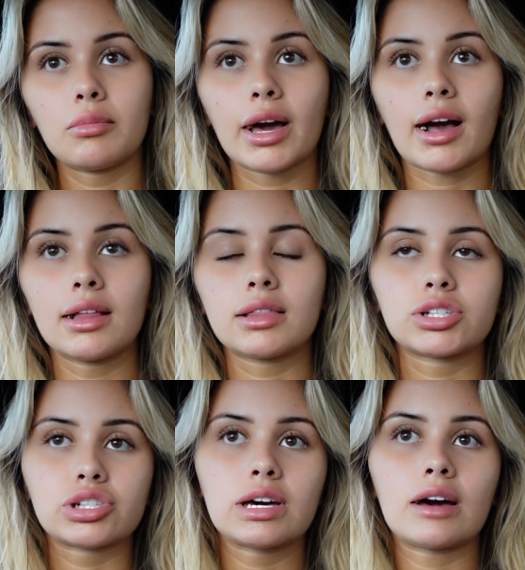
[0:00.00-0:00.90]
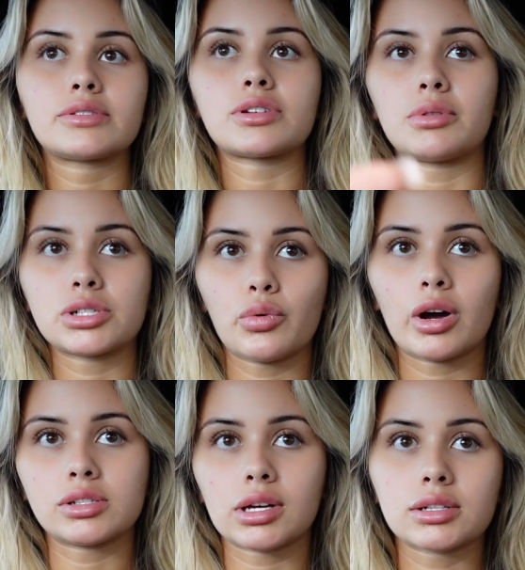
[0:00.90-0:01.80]
I'm like, I literally have so much
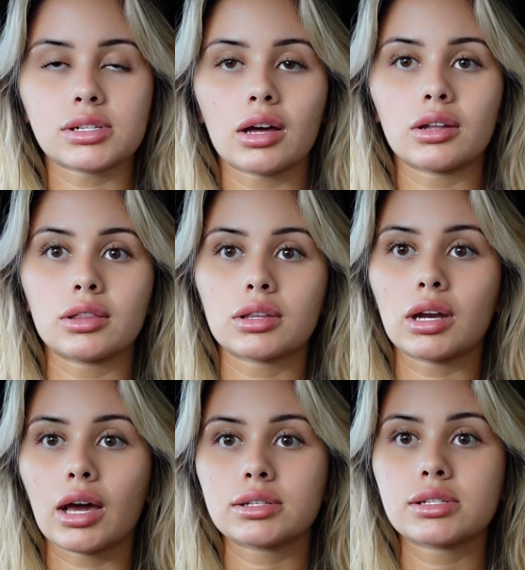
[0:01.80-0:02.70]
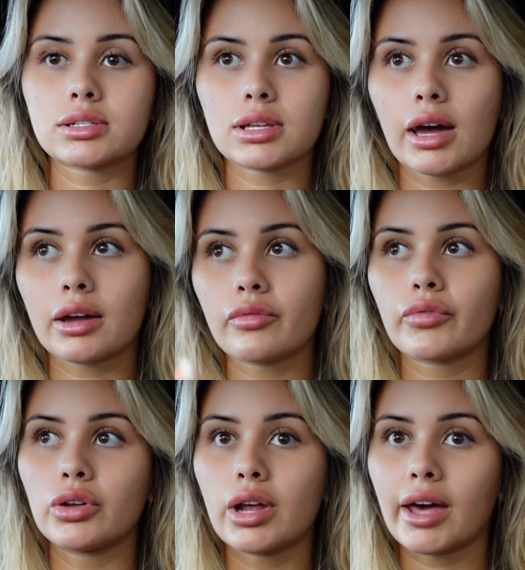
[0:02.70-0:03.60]
work to get done the next like
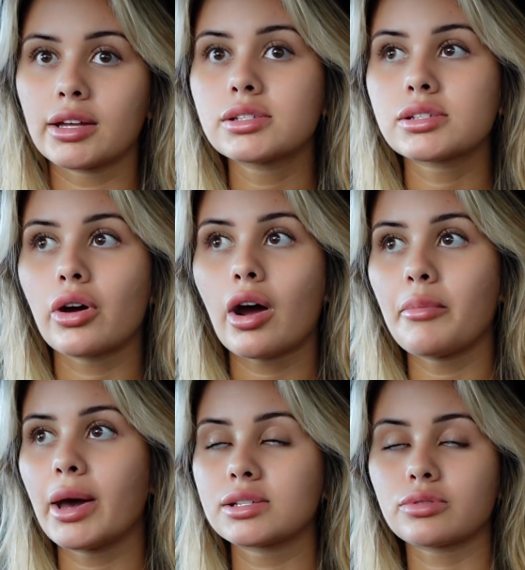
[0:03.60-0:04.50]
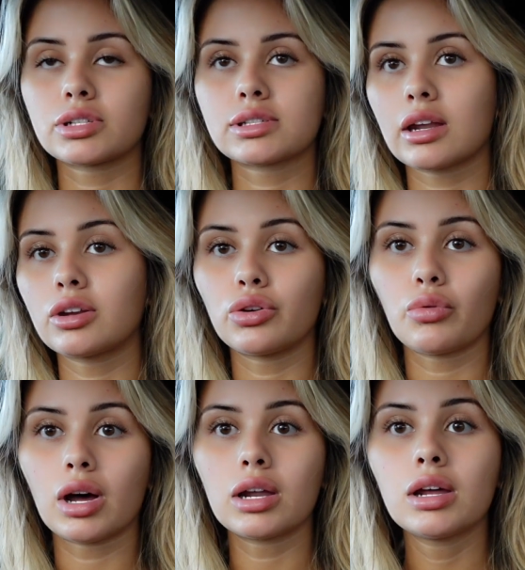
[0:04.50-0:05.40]
few days, so I may as well just get a new
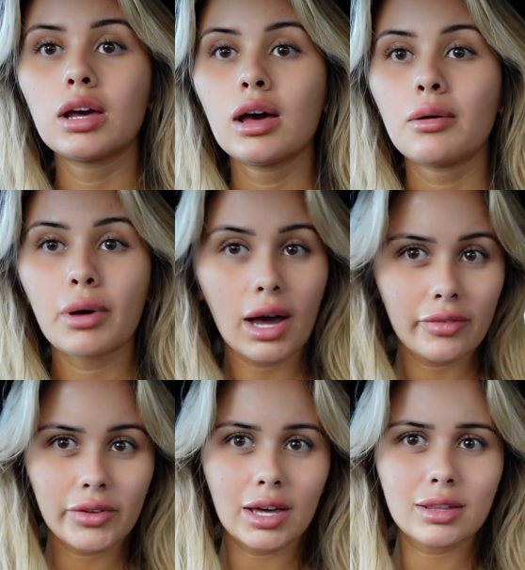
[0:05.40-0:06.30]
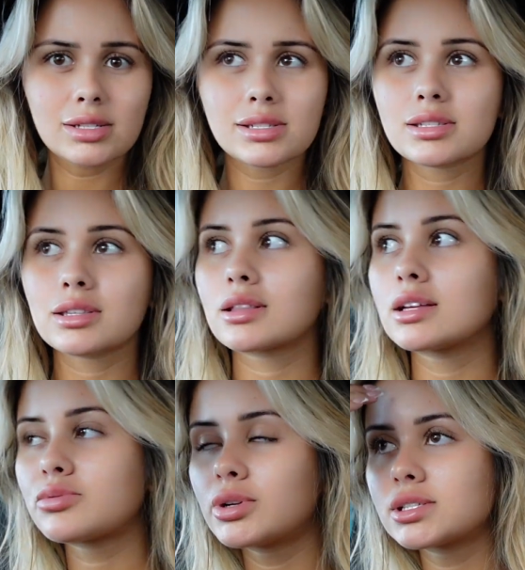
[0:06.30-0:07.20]
one. But I feel like this,
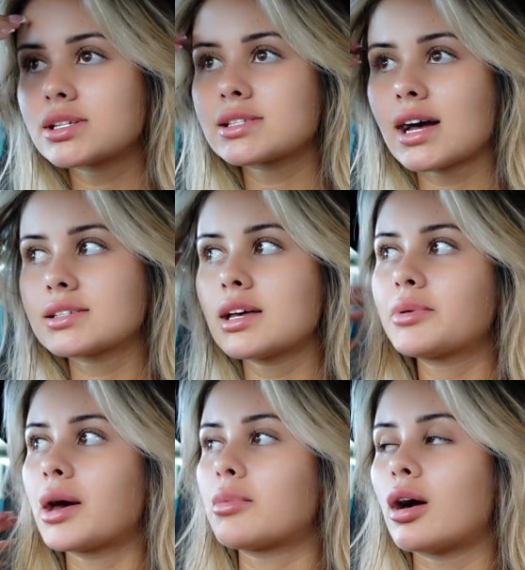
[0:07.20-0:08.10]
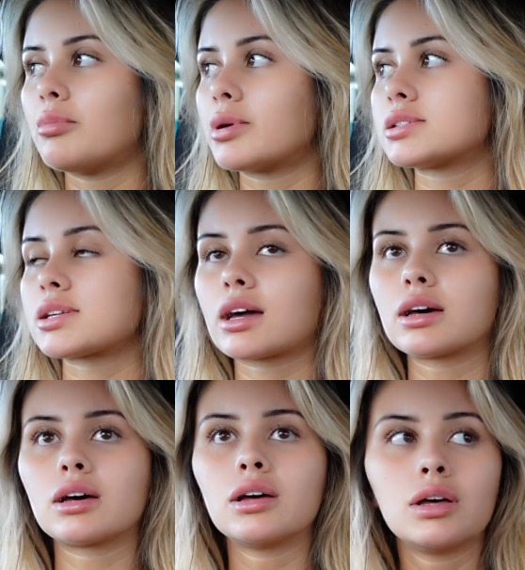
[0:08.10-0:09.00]
it's, well, it's the exact same camera, but it's like
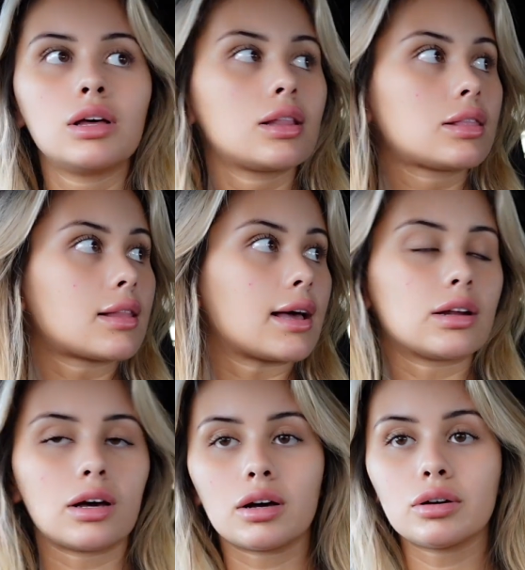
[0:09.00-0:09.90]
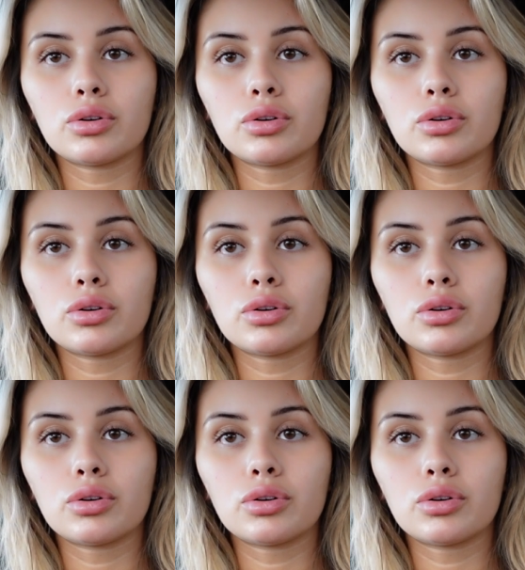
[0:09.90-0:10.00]
a later